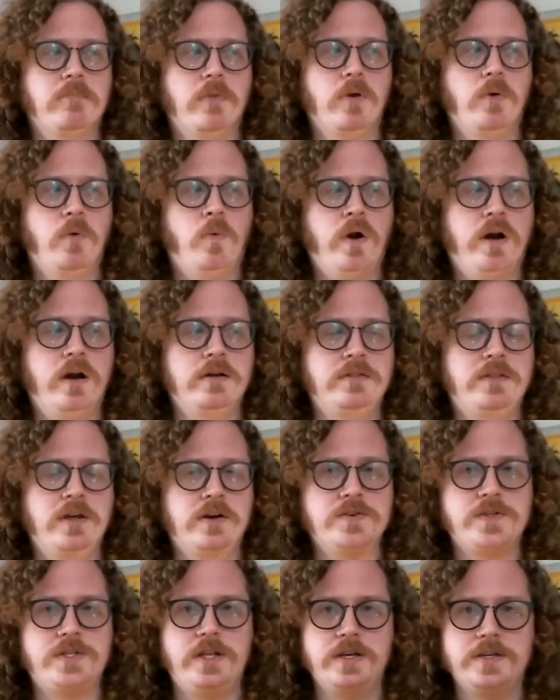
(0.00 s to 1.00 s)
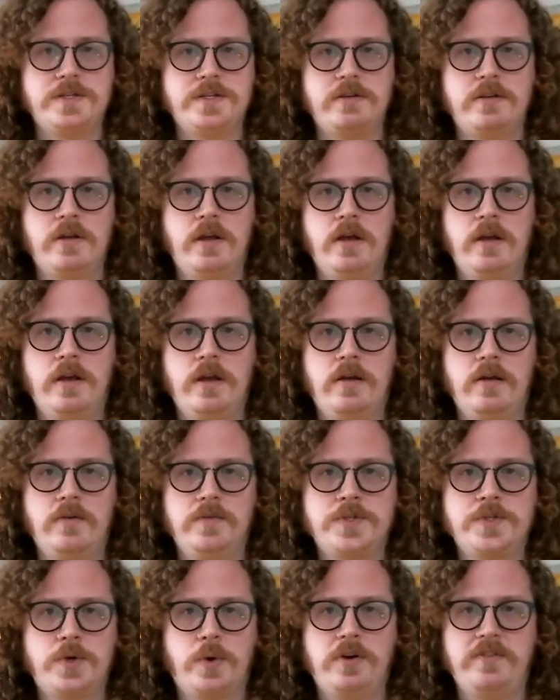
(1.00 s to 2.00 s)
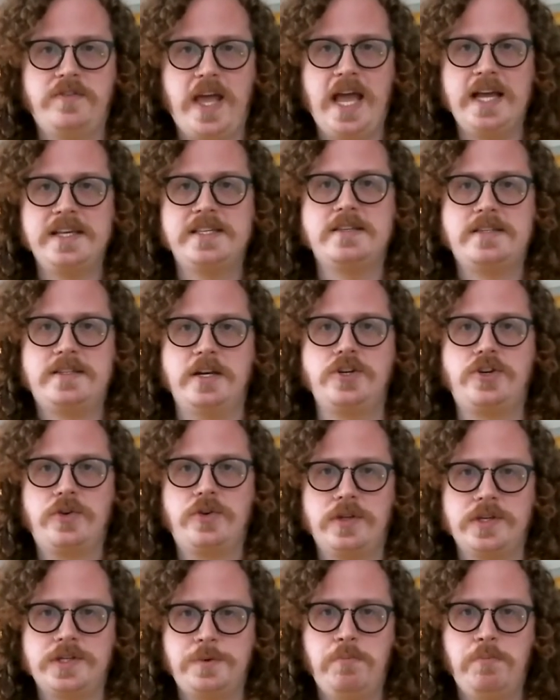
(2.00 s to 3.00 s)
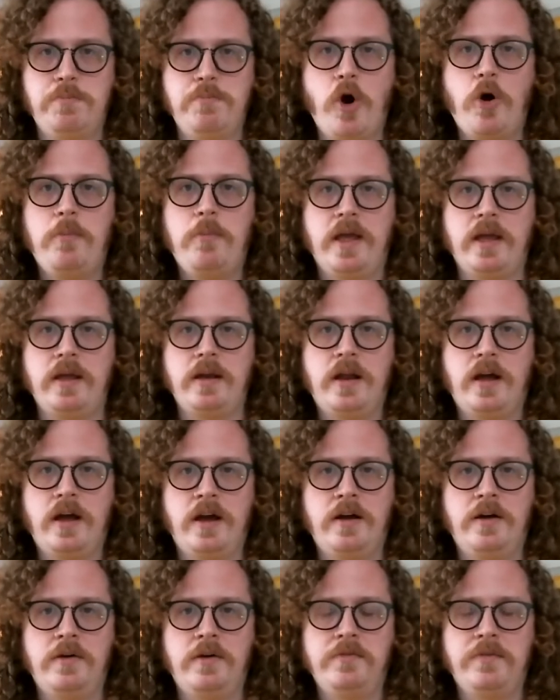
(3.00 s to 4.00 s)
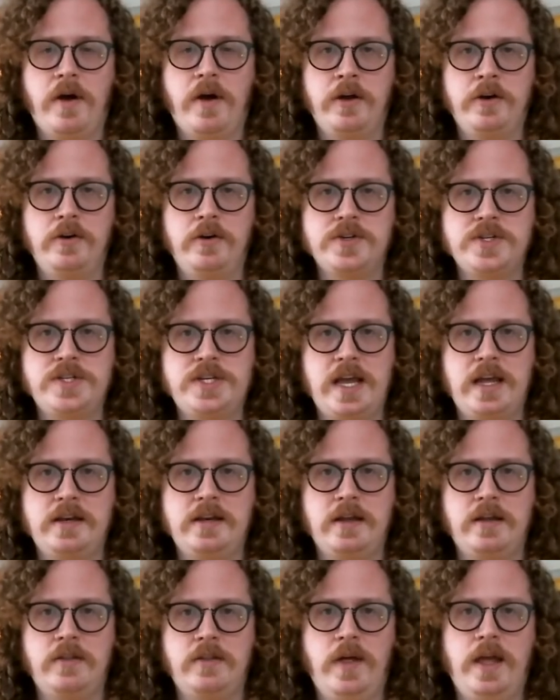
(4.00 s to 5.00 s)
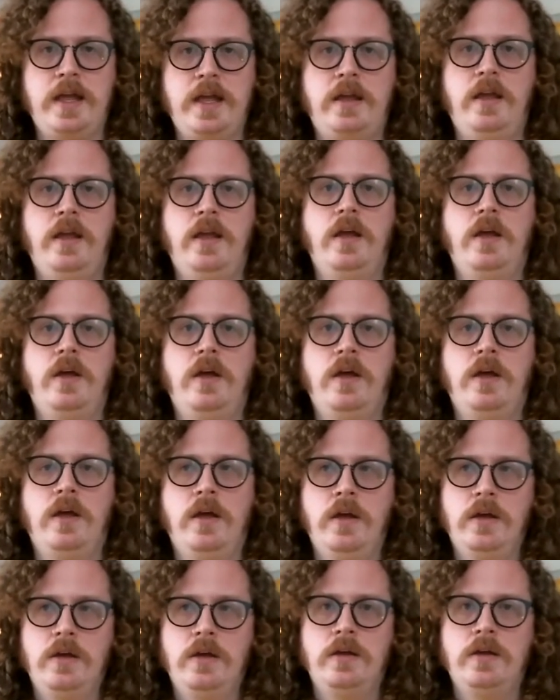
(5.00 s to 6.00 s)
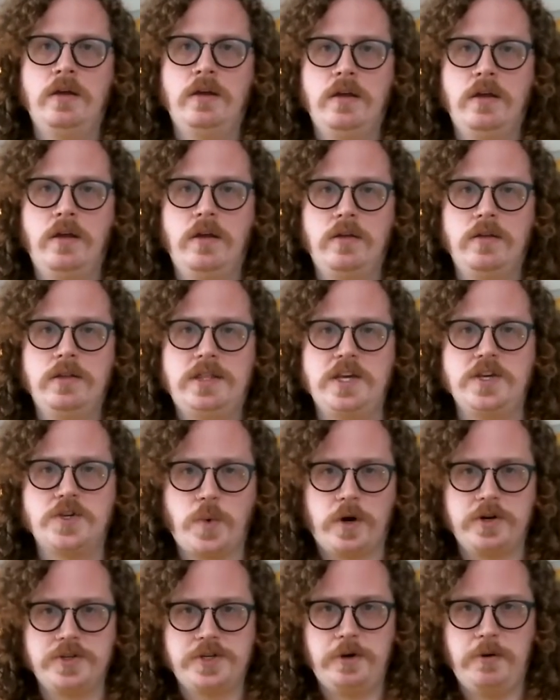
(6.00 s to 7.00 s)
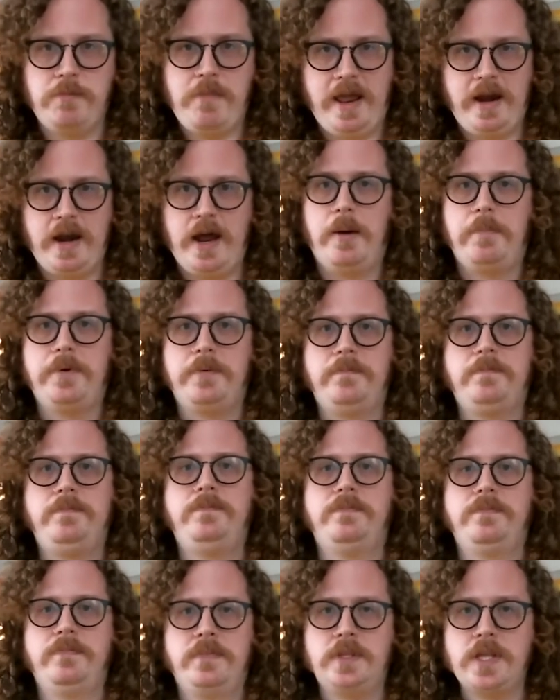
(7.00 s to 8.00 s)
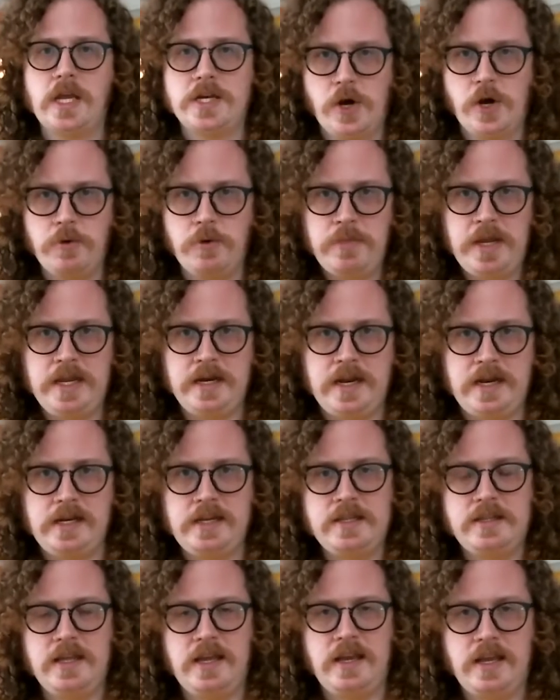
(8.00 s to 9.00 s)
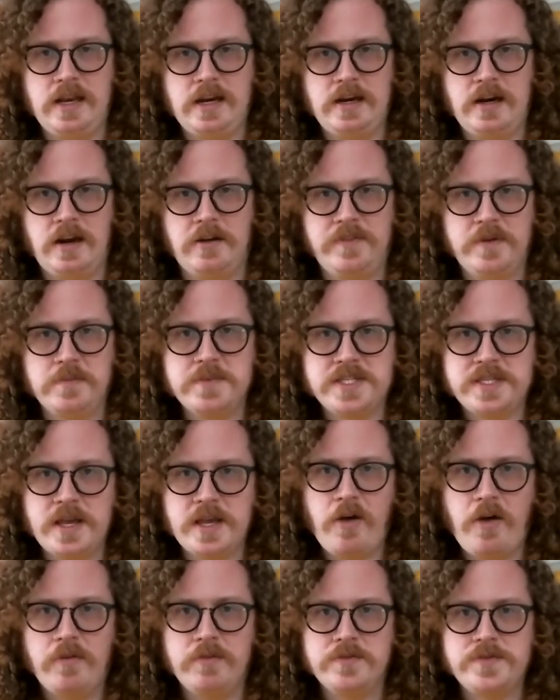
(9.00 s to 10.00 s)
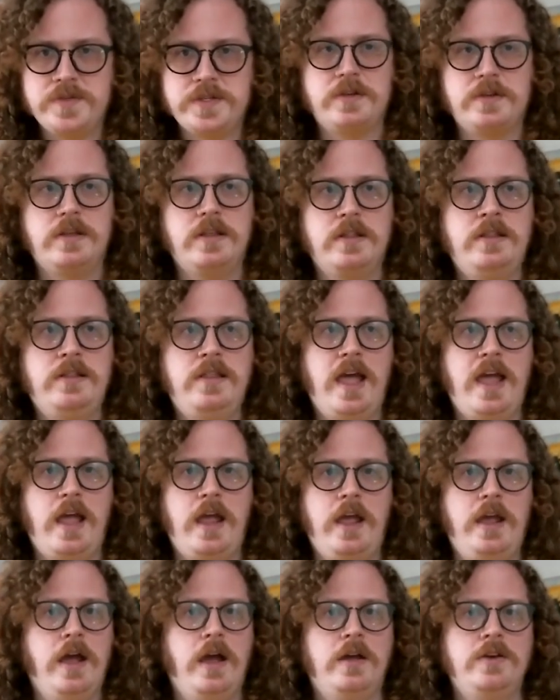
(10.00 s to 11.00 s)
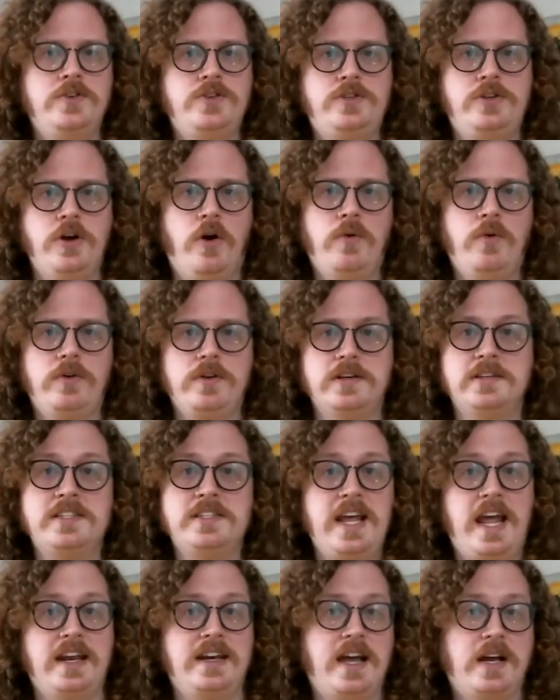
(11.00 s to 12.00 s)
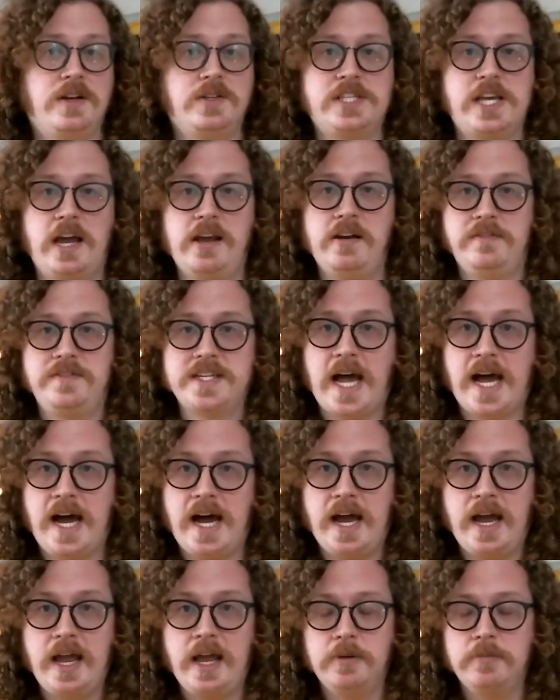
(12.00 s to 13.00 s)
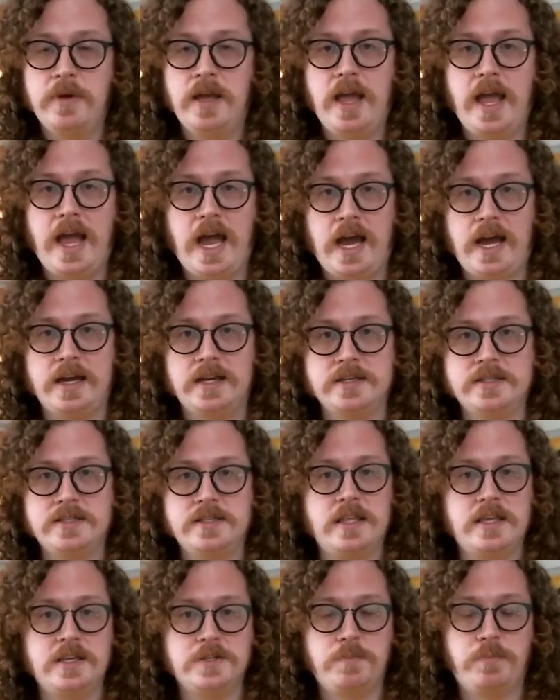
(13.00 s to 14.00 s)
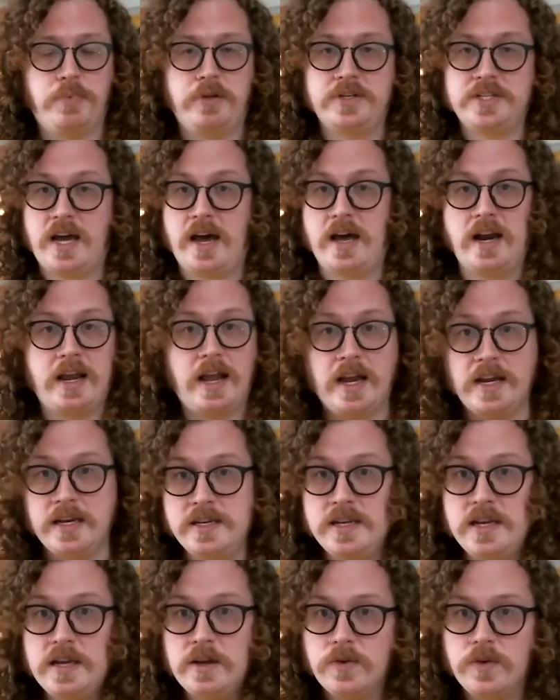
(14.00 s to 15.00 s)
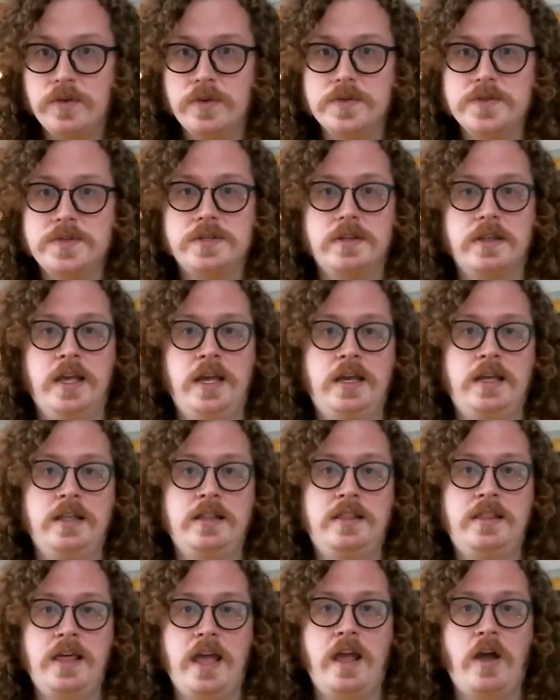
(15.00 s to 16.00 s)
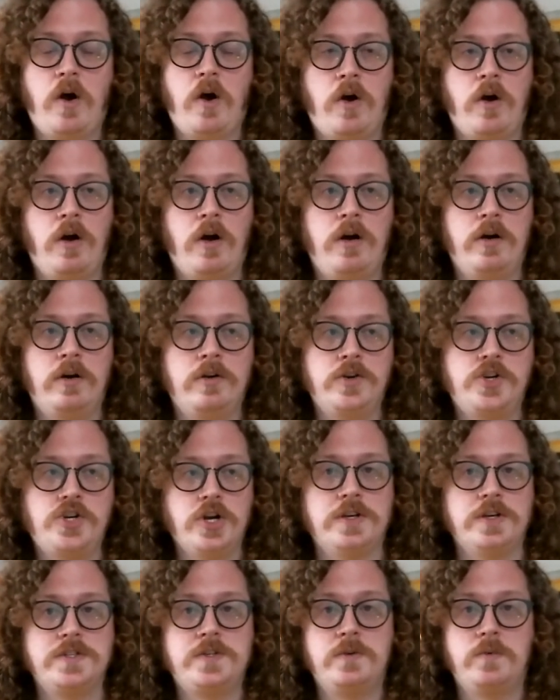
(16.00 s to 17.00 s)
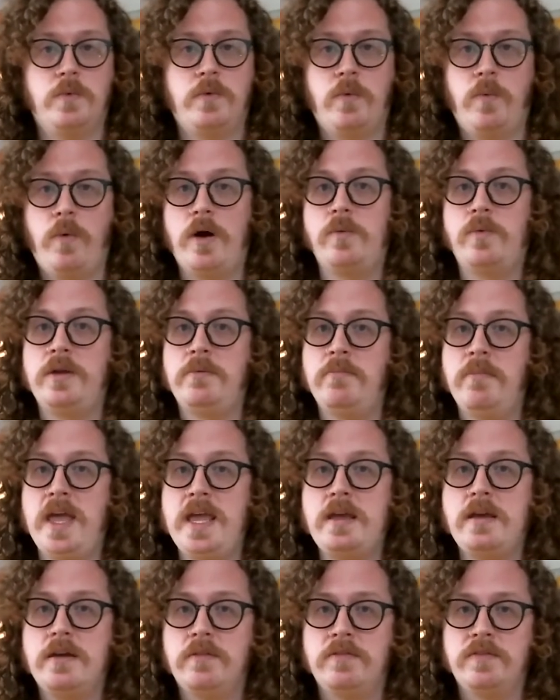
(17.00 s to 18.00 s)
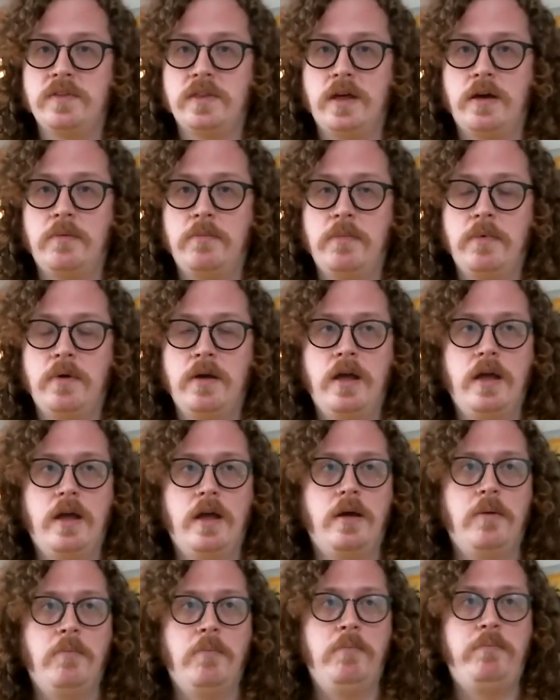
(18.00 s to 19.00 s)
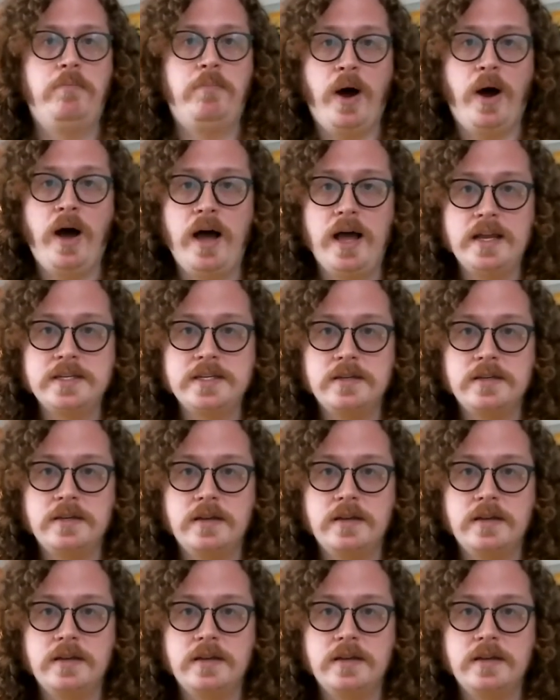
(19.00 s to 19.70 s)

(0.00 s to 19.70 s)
where there's this sort of existentialist moment of understanding like these words are made up. They don't mean anything in and of themselves. They don't stand outside of time as these Platonic ideals. Like they are just what we make of them. But